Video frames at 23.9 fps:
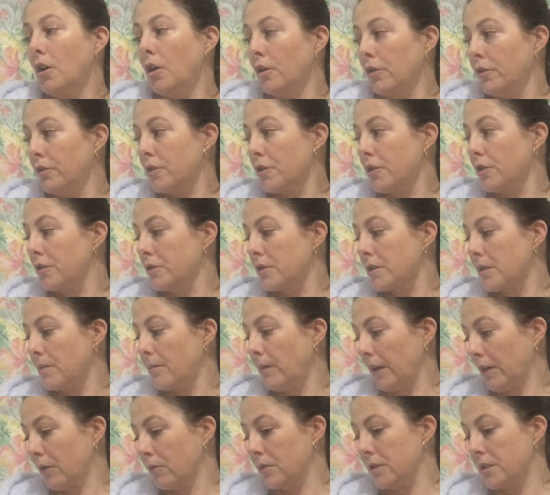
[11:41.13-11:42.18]
On to some
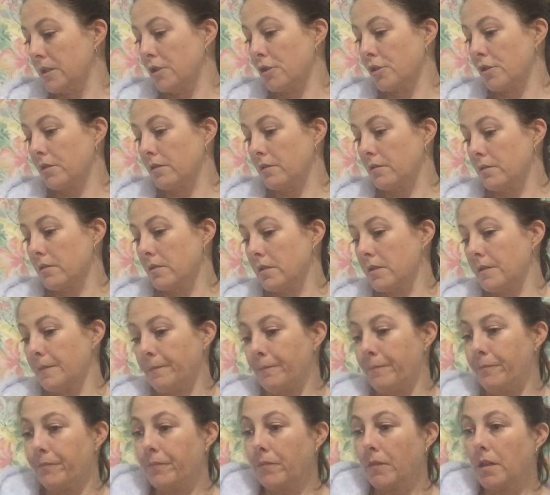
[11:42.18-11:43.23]
acquisitions.
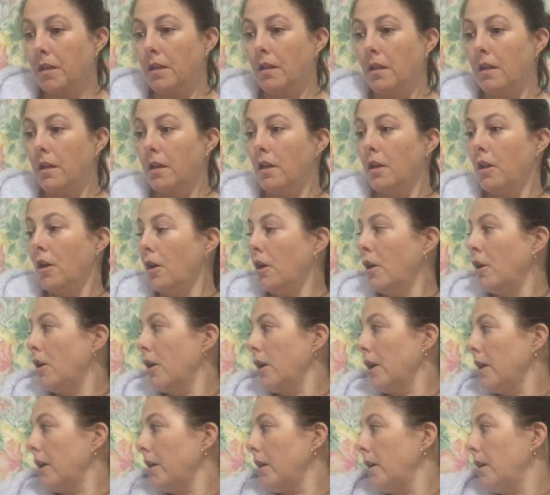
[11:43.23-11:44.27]

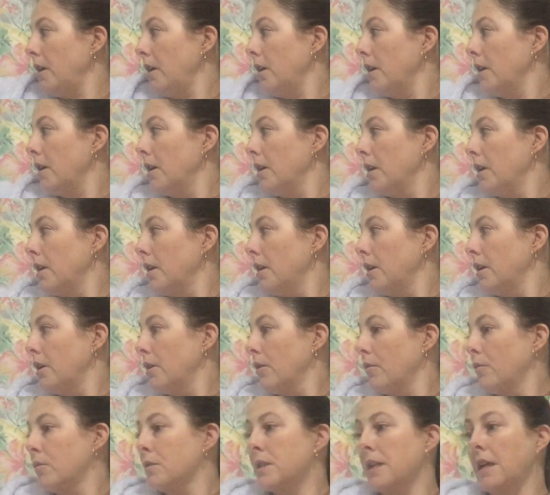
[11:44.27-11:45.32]
I
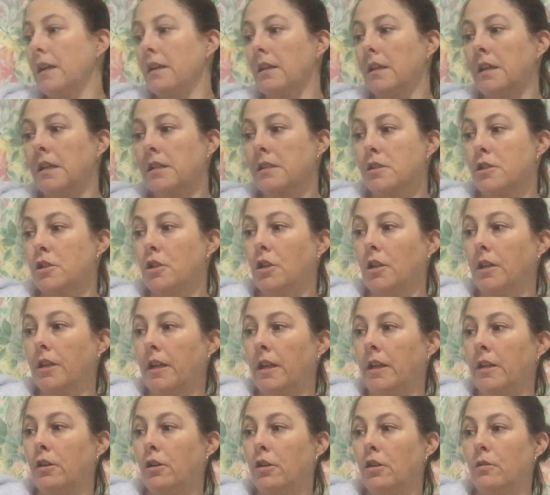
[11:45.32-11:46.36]
was out last night
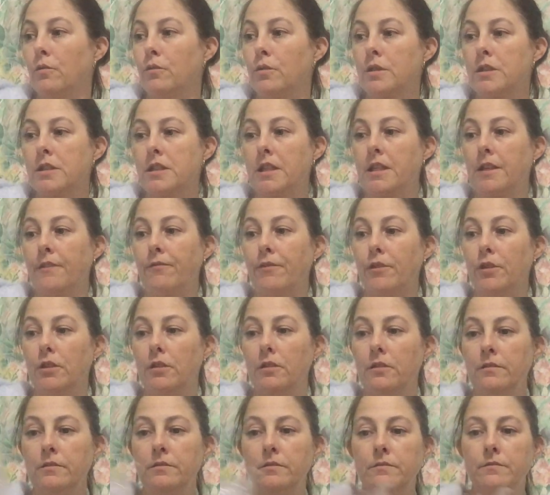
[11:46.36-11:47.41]
and I was
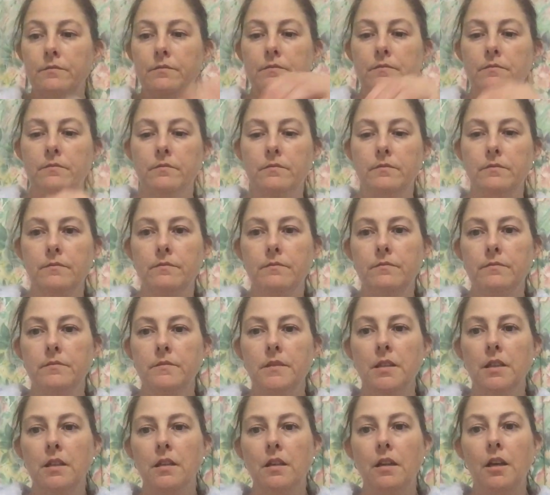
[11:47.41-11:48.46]
given,
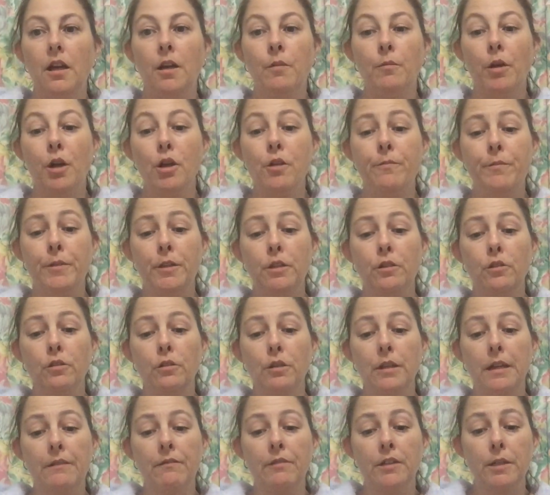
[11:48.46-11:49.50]
I'm hoping you
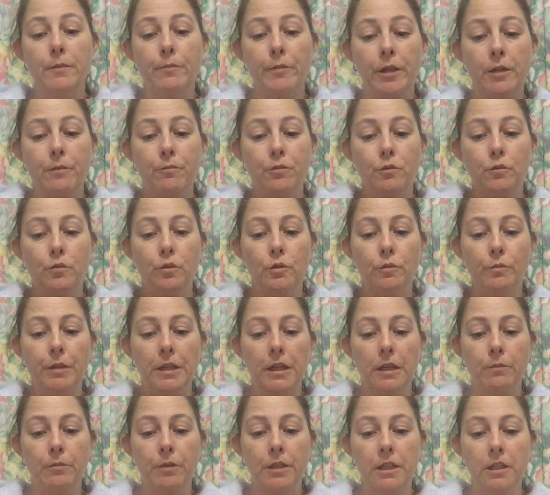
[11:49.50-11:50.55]
lovely people will be
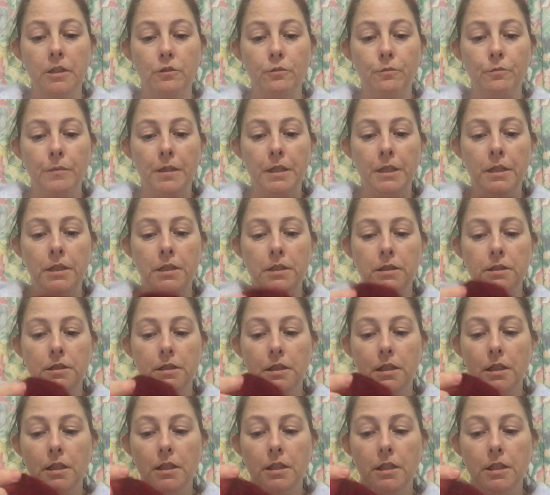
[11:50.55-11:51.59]
able to help me,
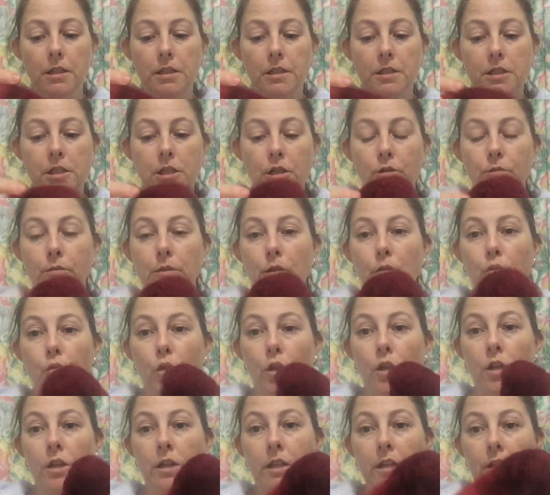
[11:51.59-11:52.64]
tell me
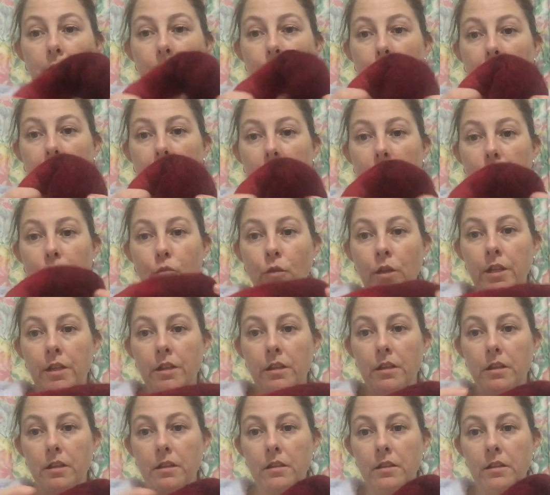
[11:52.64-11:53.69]
what I can make with
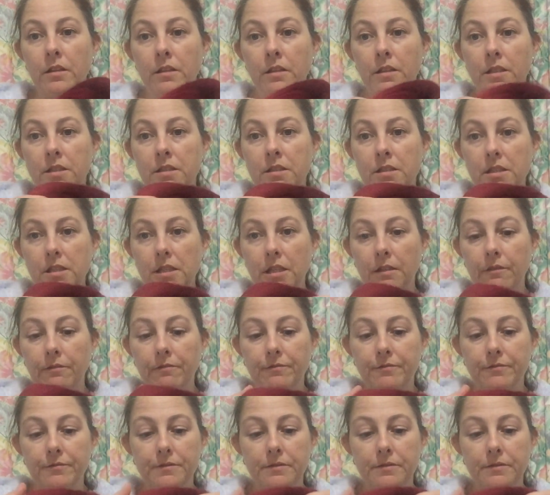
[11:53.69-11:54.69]
this stuff.